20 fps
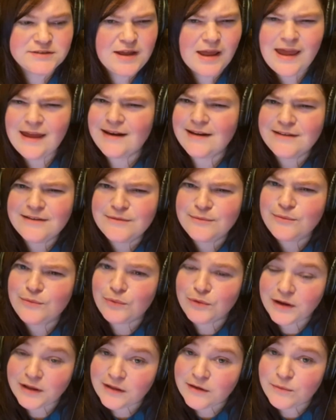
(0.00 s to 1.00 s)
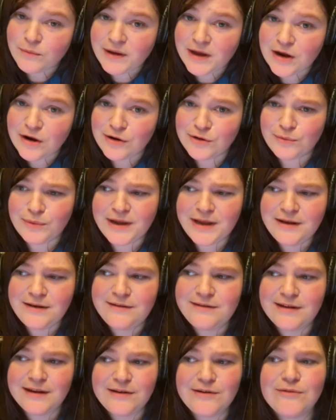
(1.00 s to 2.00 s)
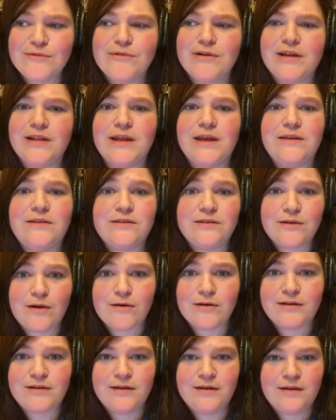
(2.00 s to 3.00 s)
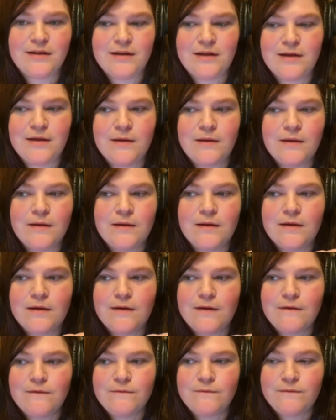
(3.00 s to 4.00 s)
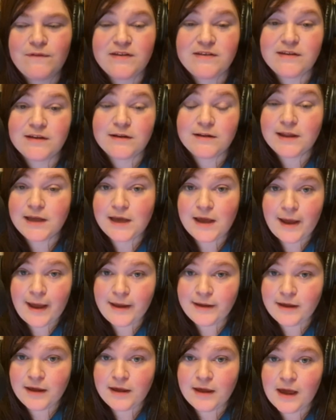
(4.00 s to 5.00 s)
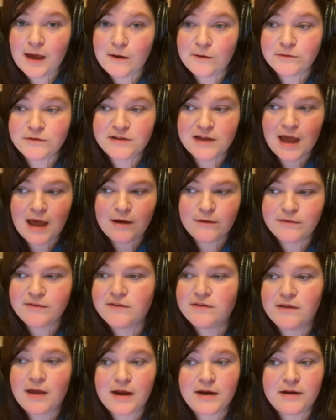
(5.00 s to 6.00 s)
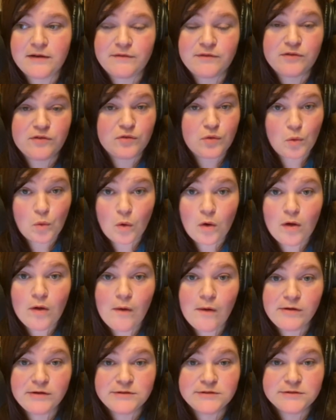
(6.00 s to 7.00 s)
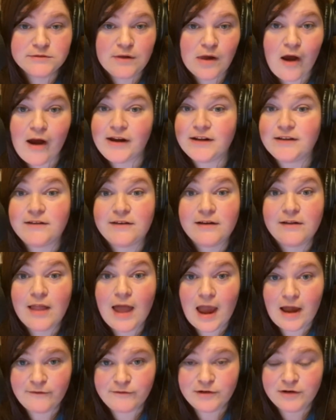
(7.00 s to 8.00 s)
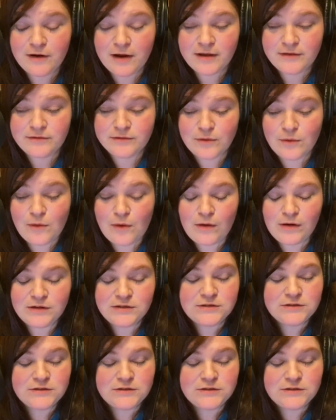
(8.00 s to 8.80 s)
And it's really weird, we didn't really start physically hanging out outside of school until after high school.